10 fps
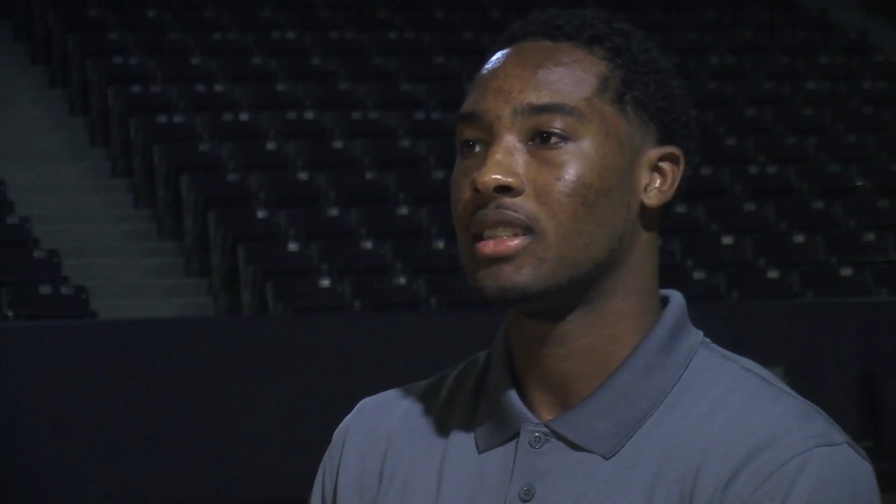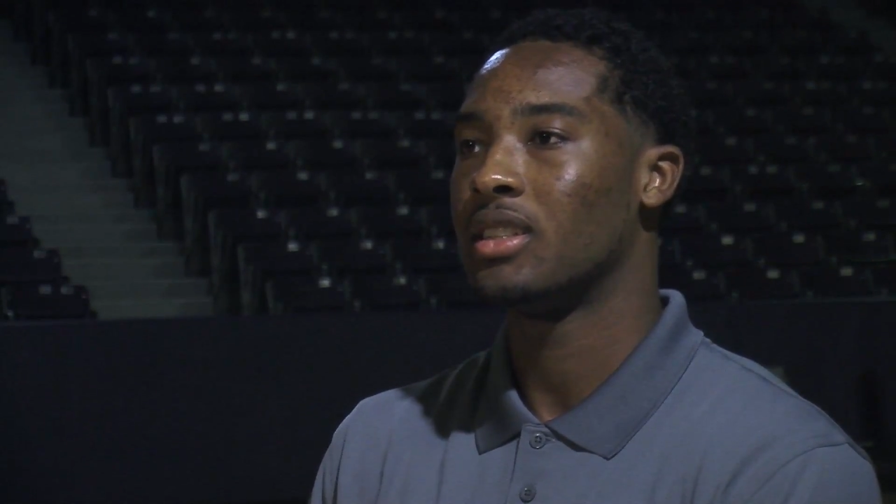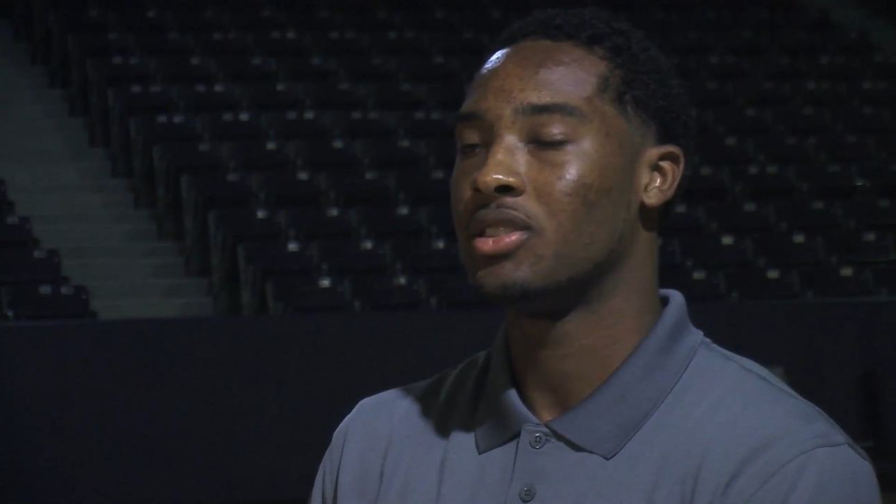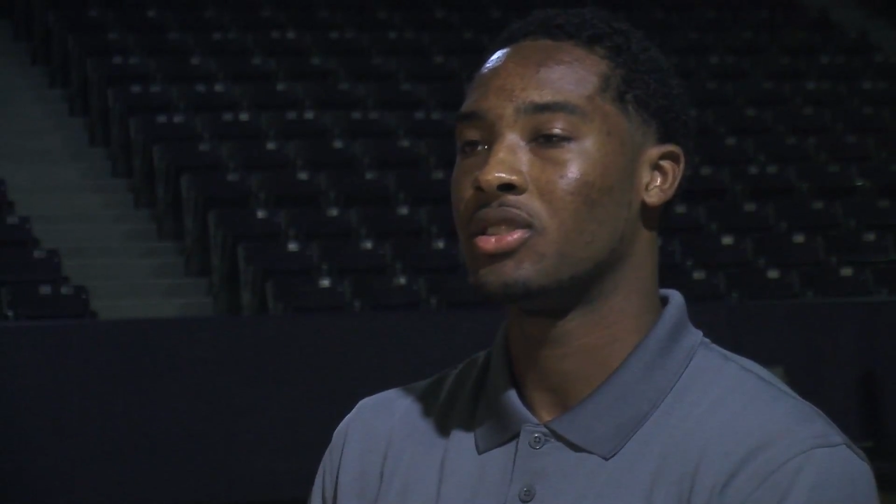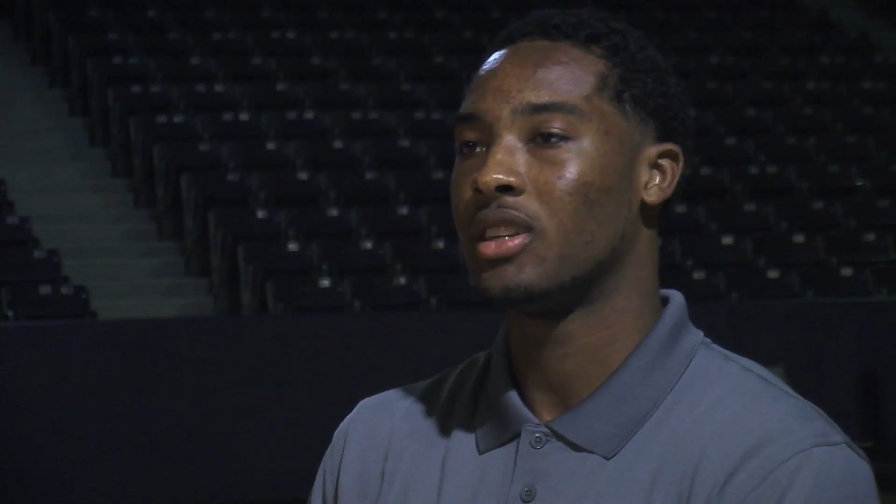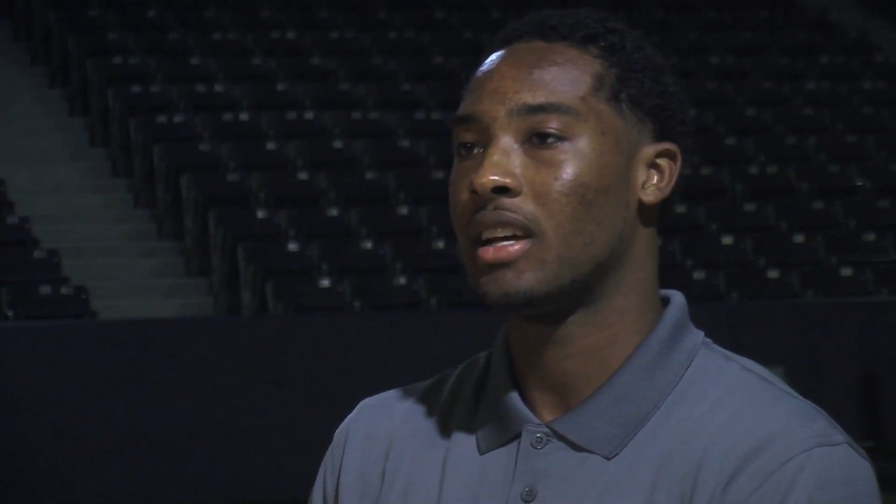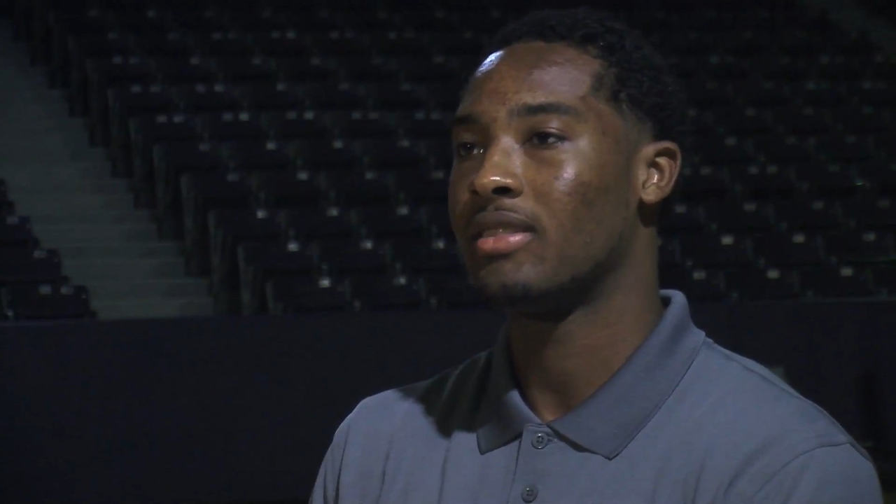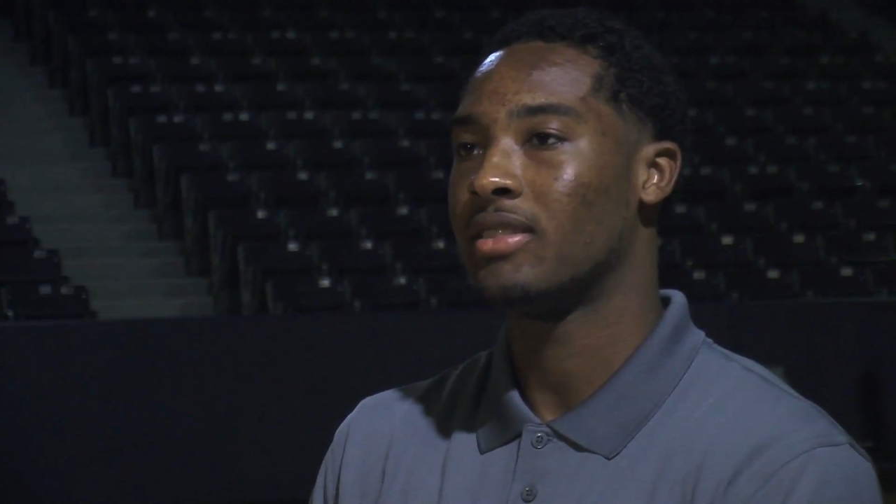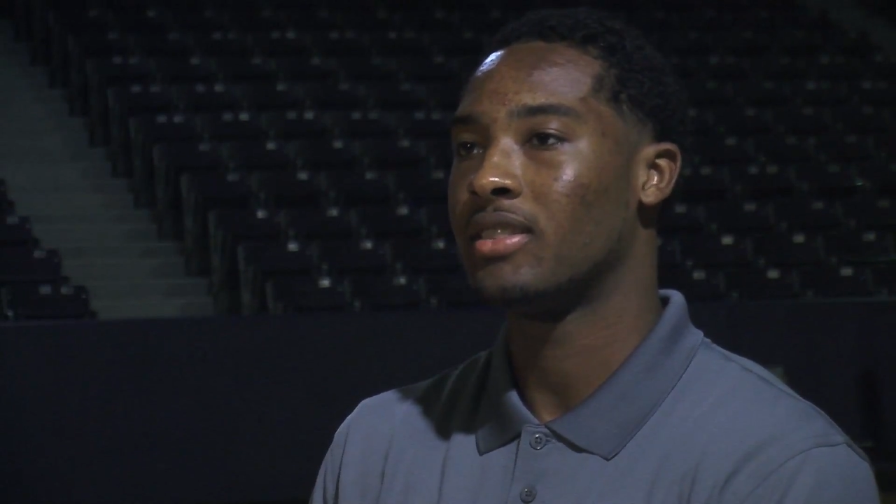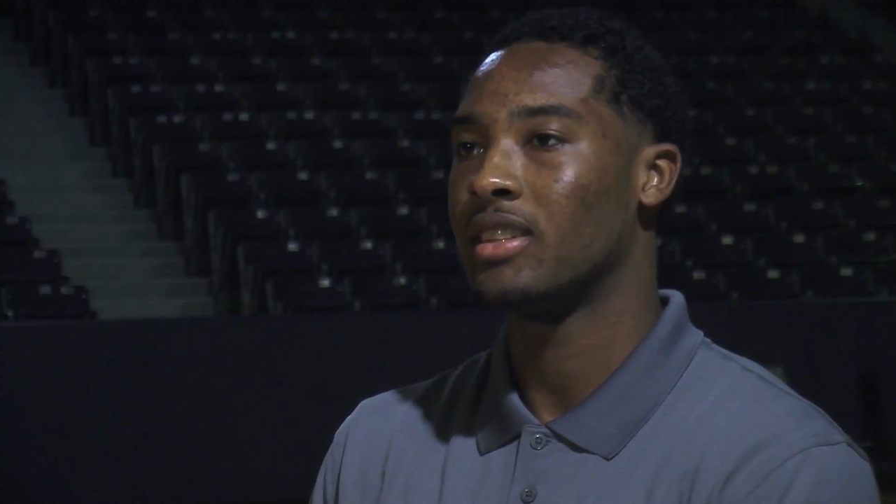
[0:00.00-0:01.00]
enjoy
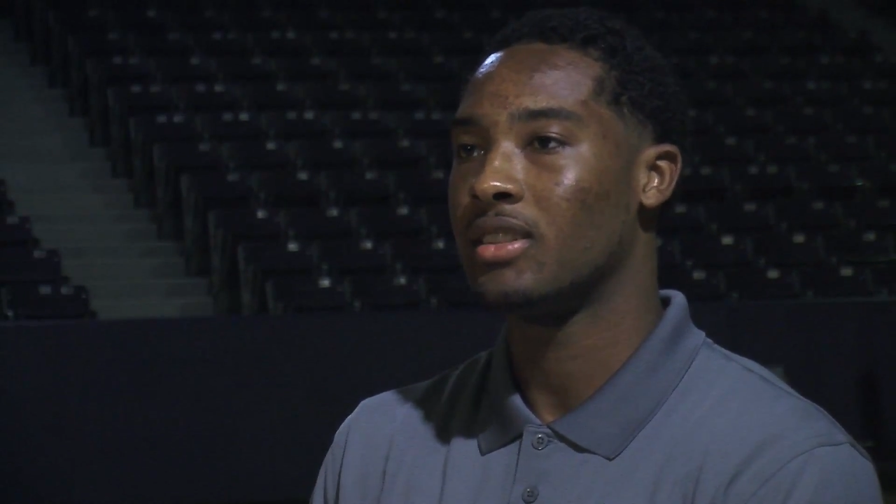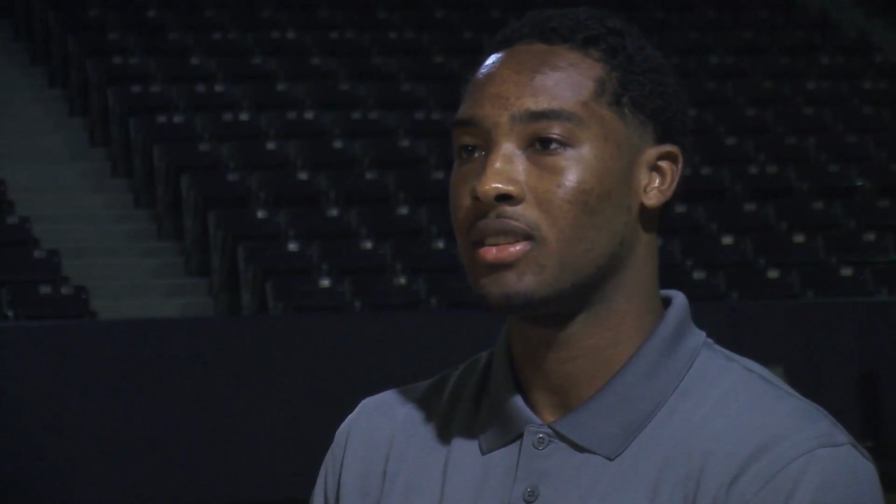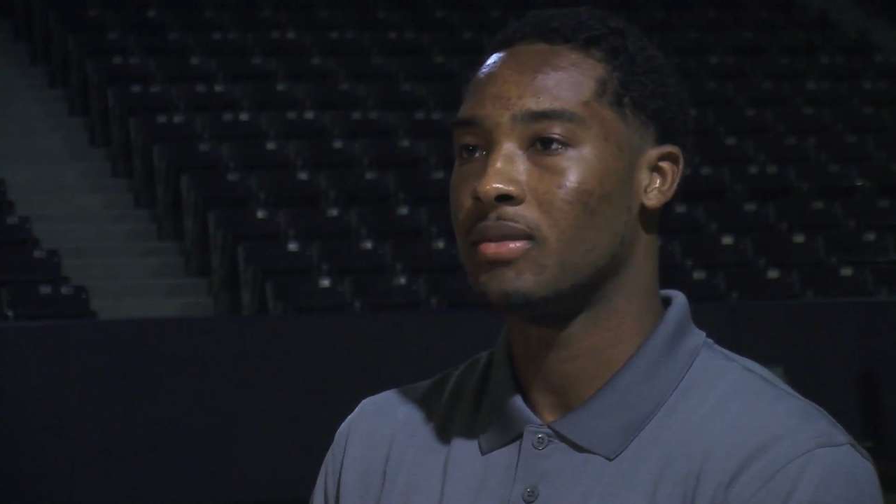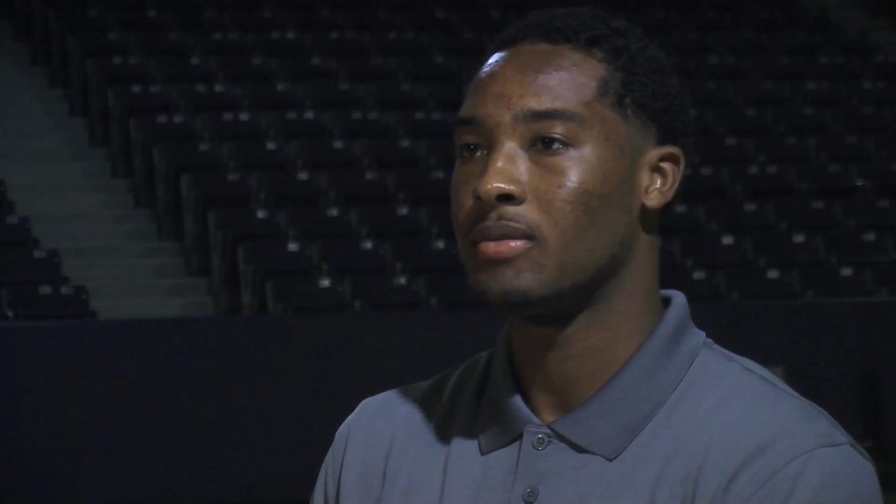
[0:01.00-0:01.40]
having fun with